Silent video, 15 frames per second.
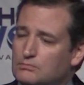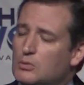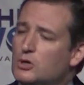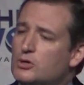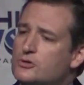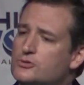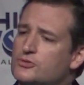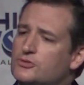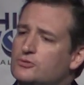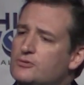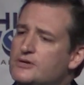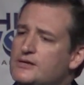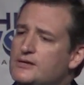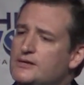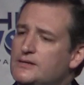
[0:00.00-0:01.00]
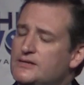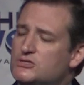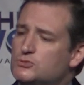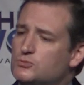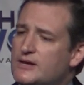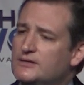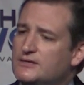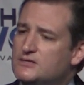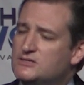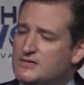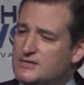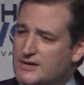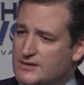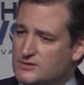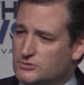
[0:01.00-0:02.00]
murdered 3 Israeli
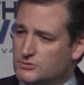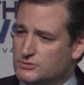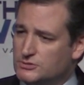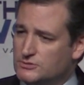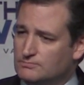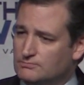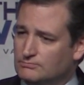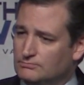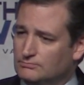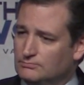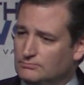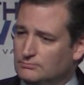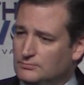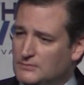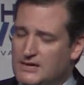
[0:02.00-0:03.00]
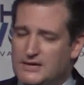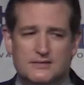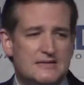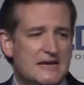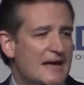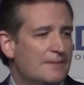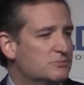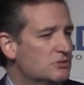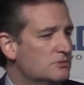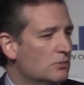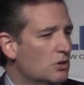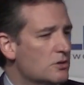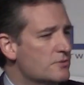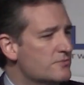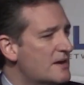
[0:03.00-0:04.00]
teenagers, kidnapped and
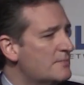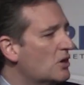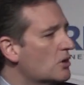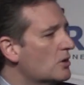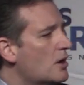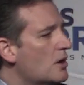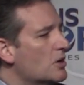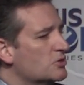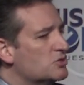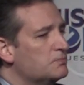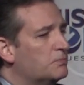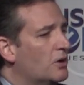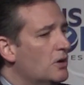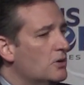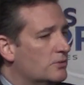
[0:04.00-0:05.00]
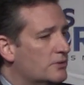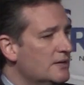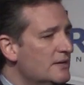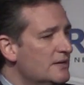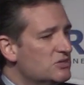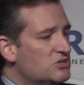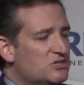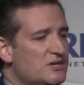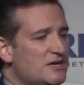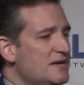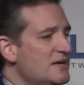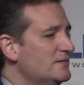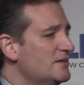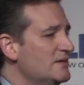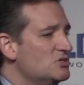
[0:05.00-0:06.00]
murdered them, our hearts broke
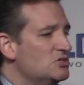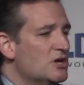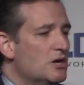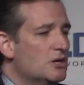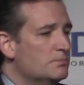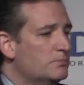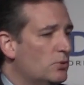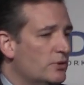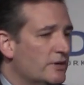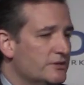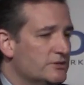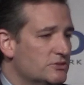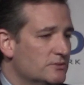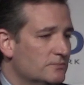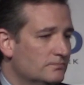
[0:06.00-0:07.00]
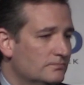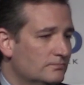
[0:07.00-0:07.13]
seeing these young boys.